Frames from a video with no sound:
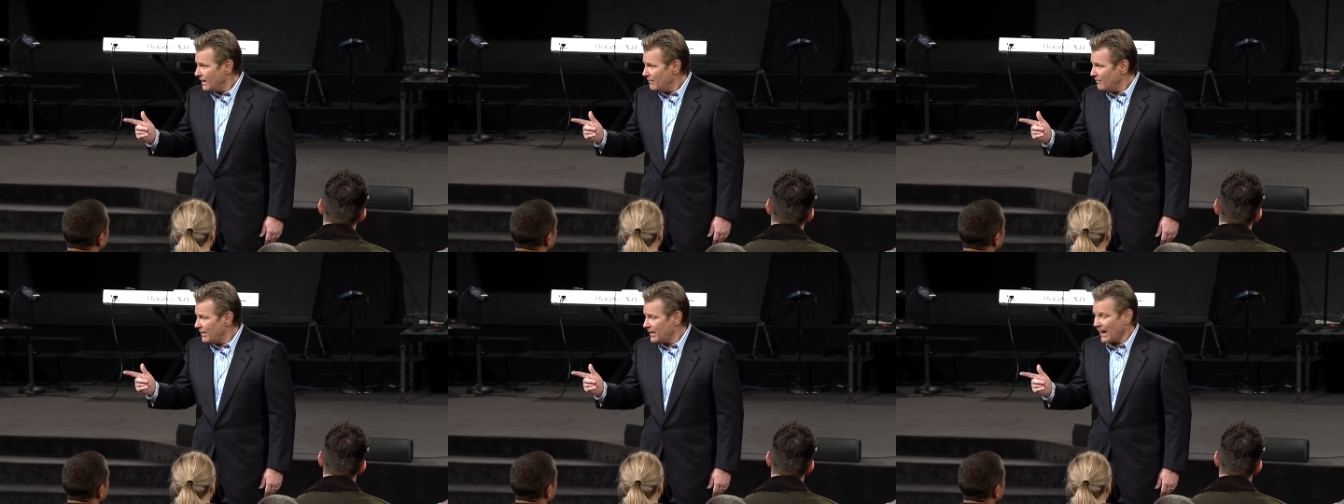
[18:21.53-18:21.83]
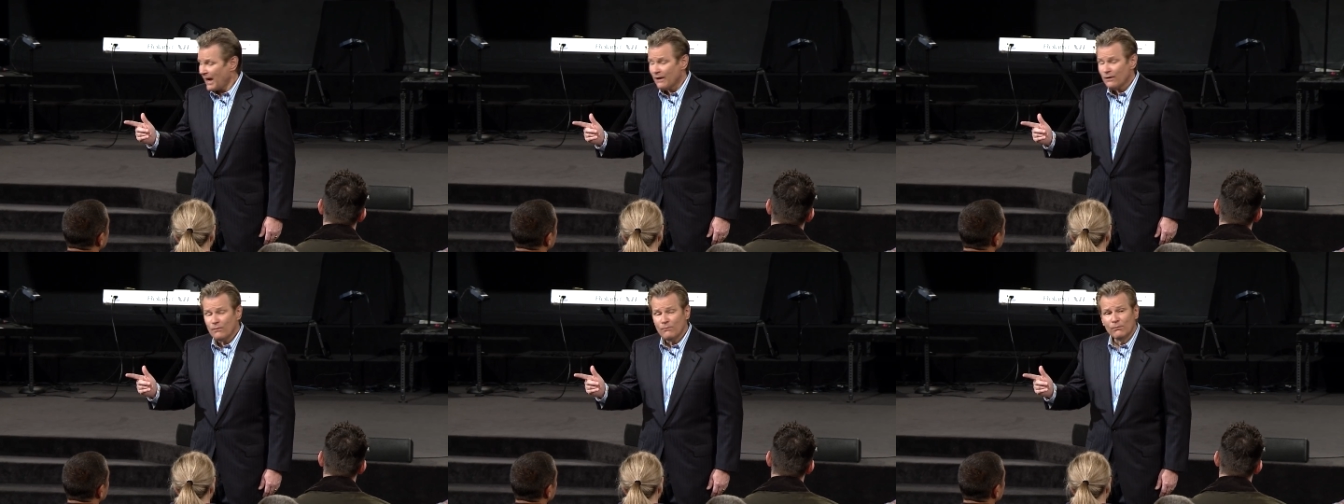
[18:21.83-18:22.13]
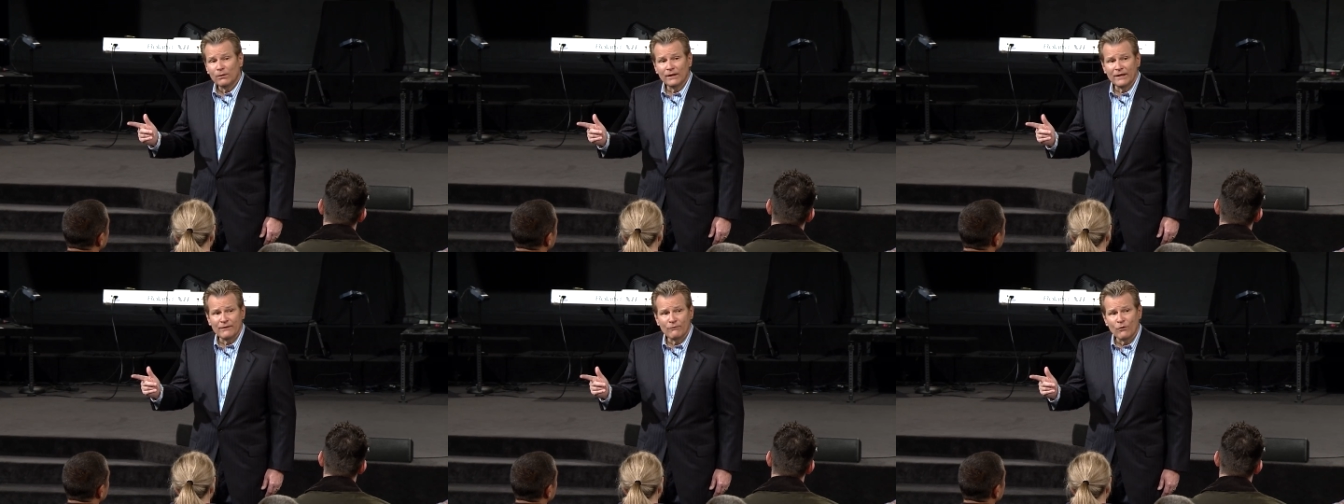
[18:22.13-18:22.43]
But I don't
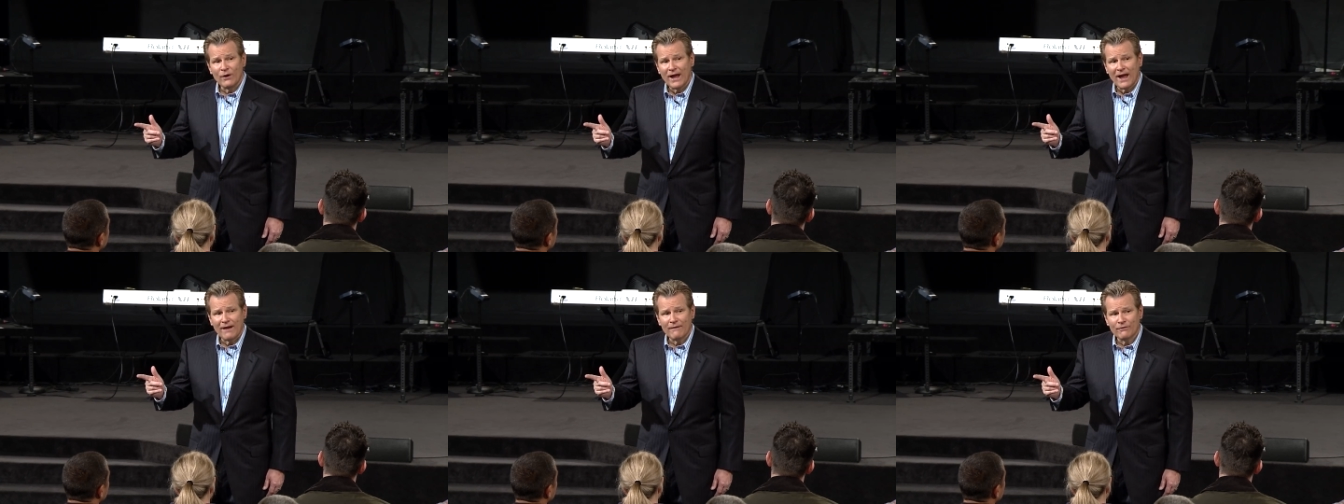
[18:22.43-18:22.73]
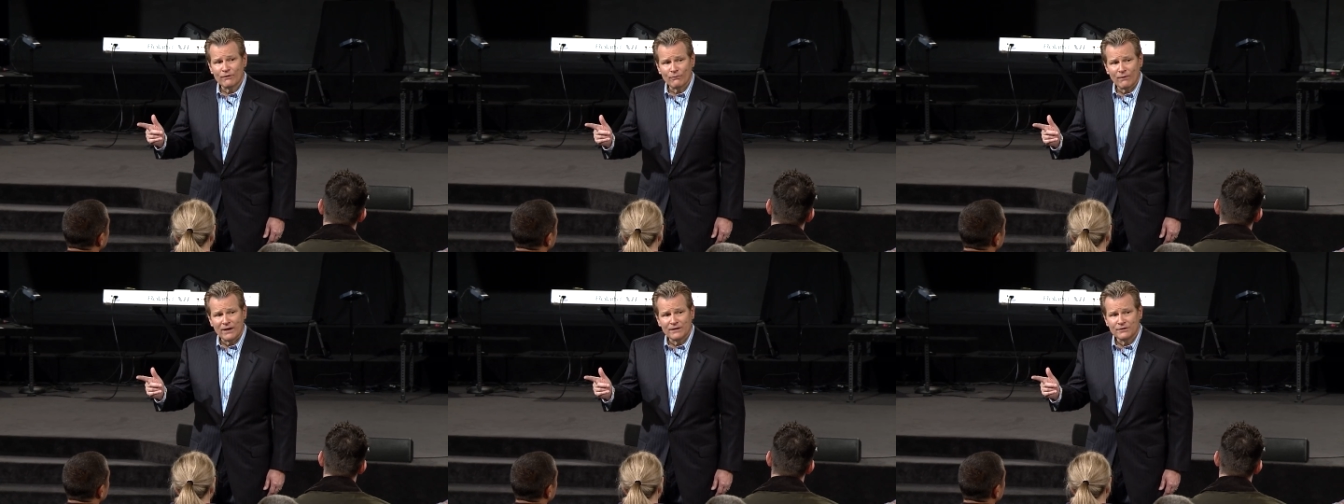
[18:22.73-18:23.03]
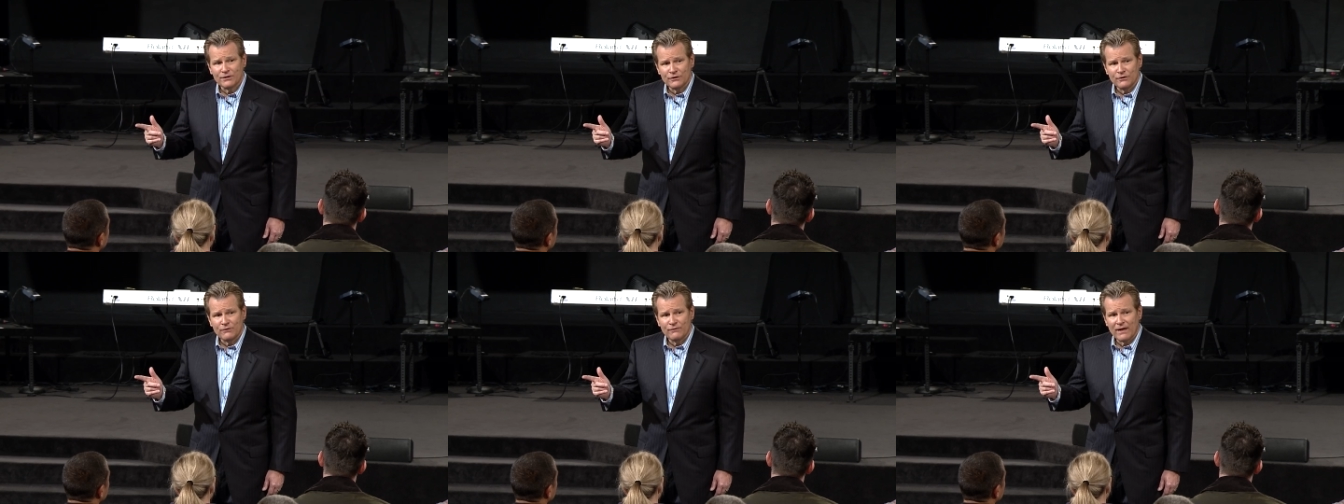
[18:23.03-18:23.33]
believe we have the right
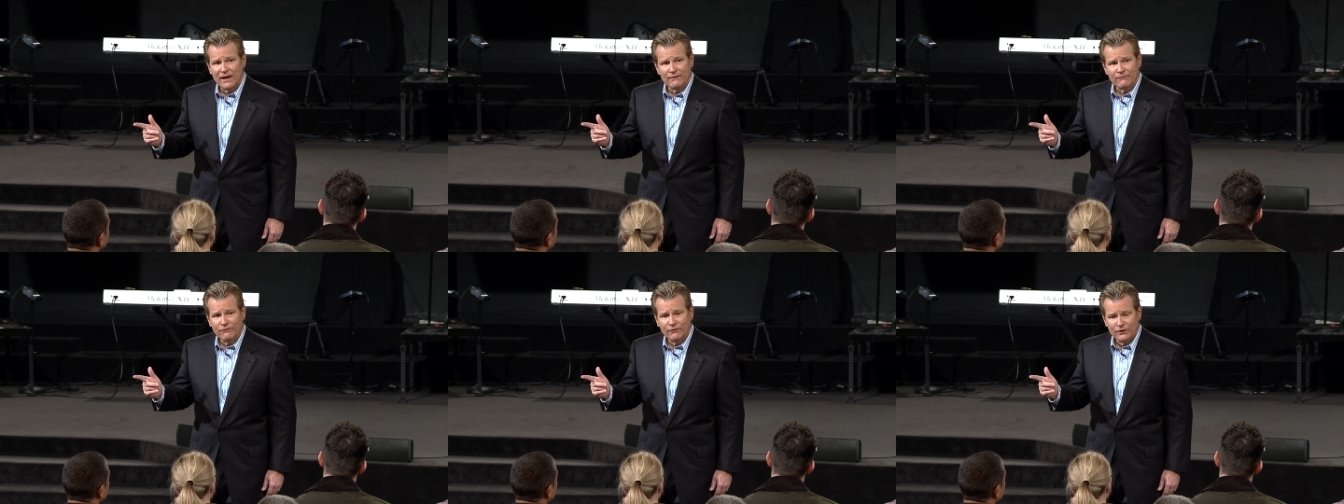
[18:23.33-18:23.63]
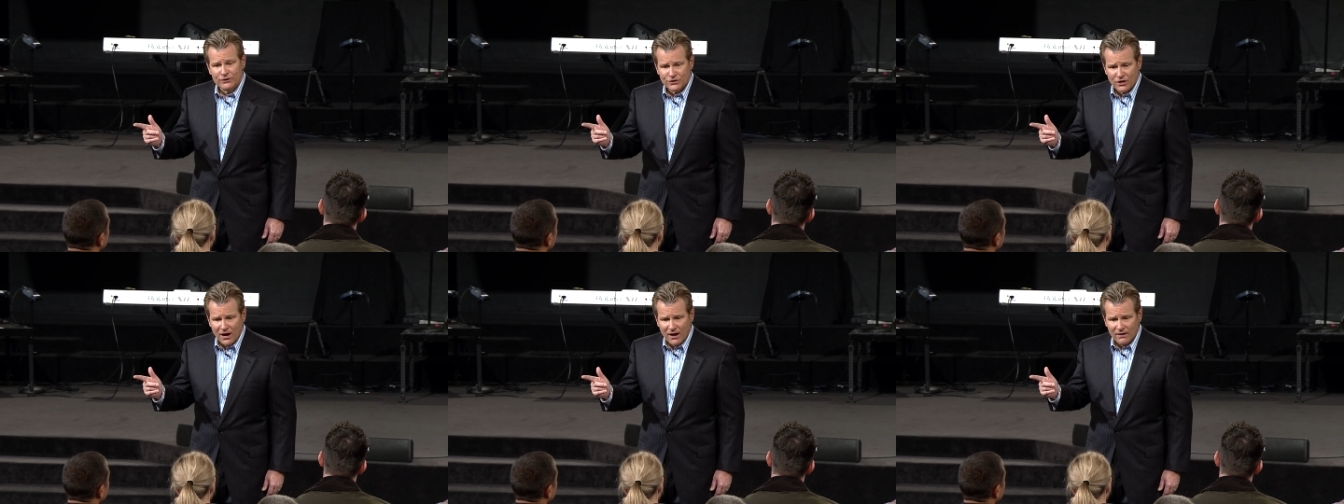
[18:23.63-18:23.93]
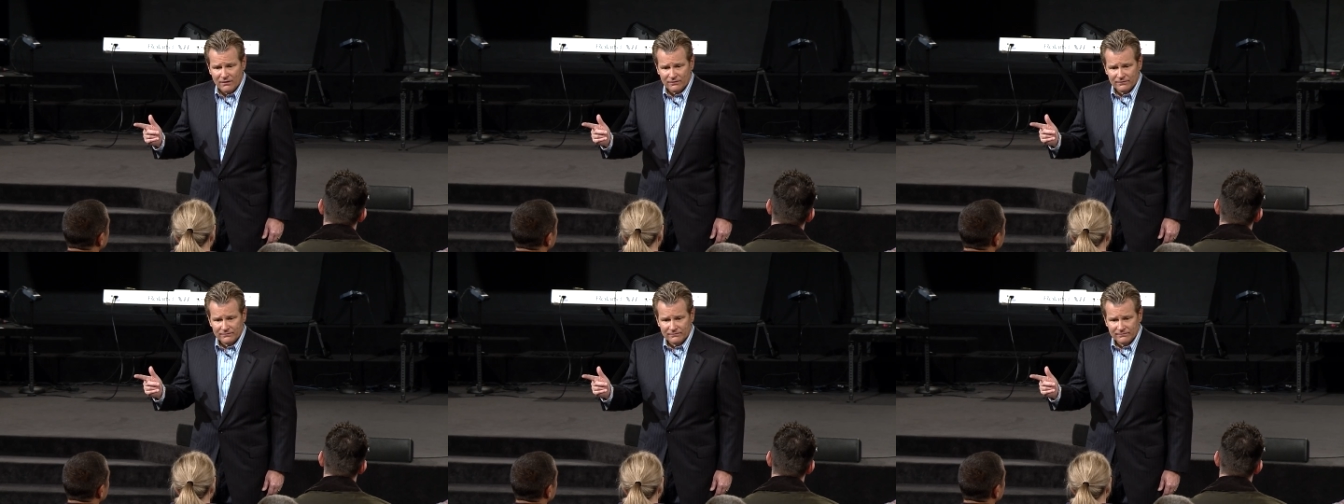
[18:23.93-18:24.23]
to do that for a
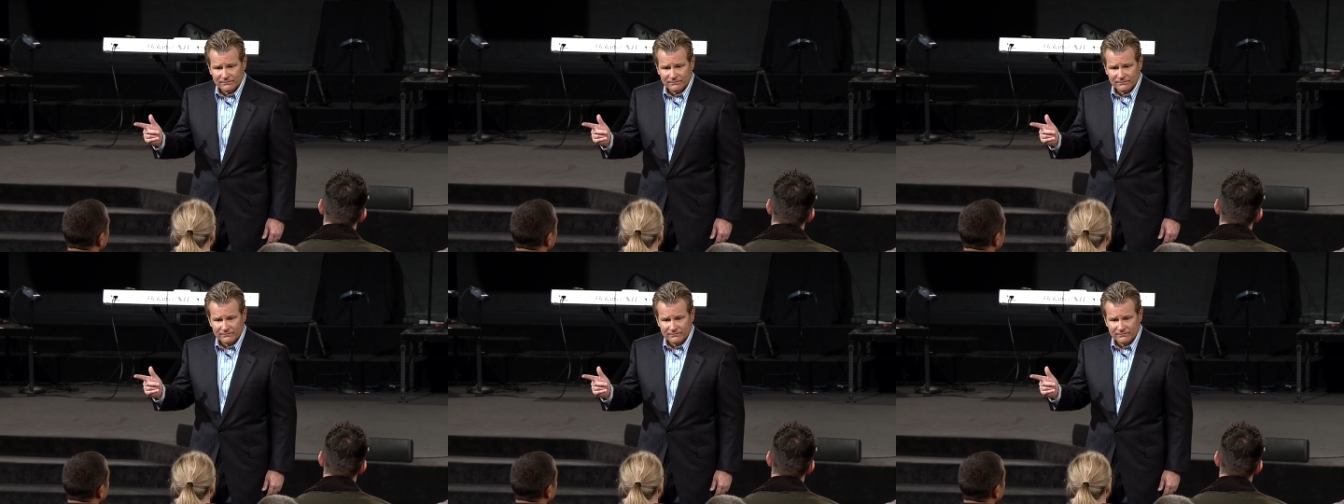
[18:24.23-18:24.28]
child.